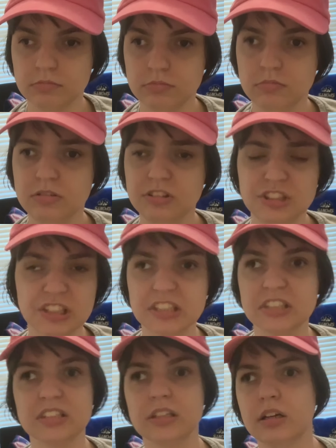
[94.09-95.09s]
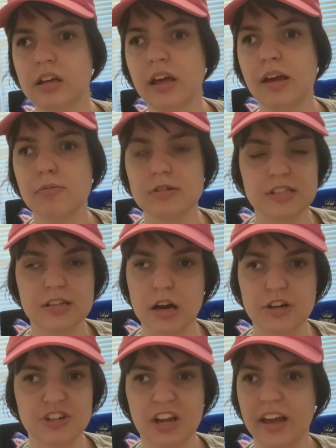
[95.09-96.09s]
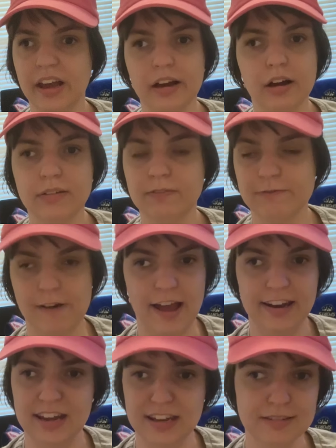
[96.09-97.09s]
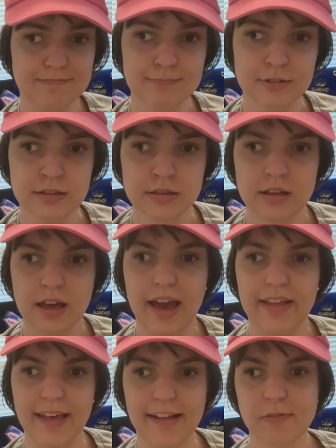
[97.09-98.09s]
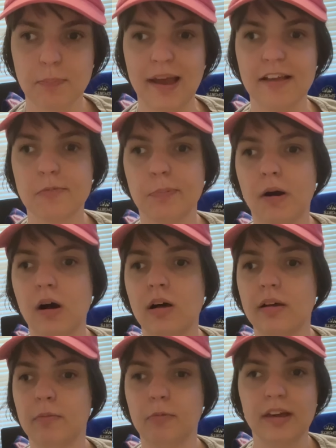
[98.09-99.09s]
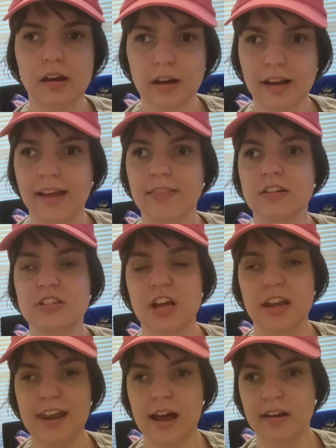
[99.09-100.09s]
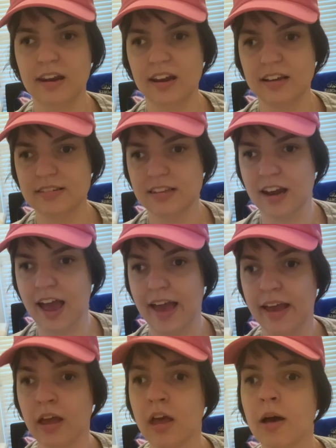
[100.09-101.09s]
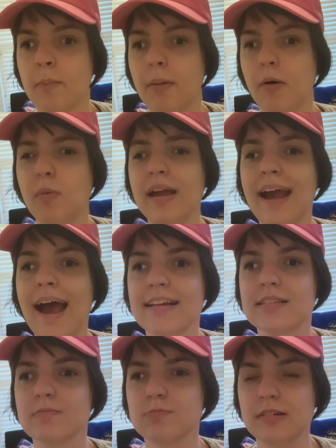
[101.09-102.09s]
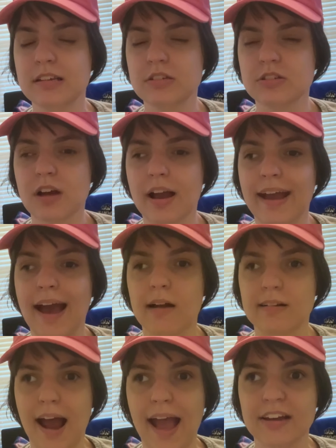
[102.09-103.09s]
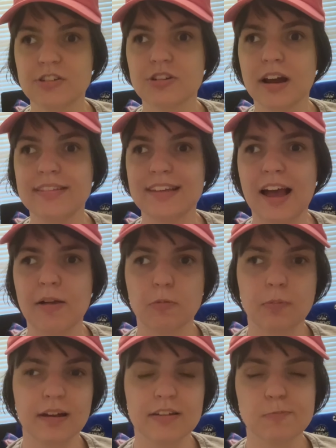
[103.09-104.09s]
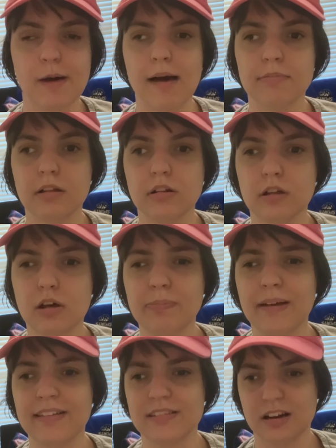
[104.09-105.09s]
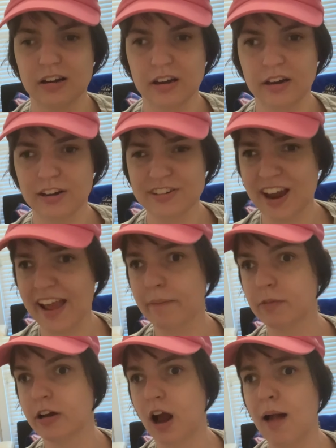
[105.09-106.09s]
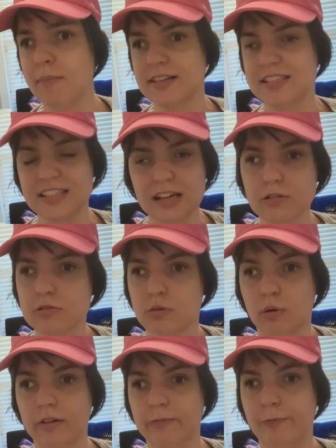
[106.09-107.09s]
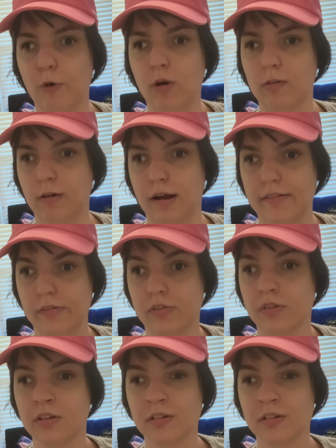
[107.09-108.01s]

He was searching and couldn't find it. And that's baseball, and we couldn't get the shutdown innings today. But we struck out 9 straight times because Pablo Lopez turned into Jacob DeGrom and still scored 4 runs.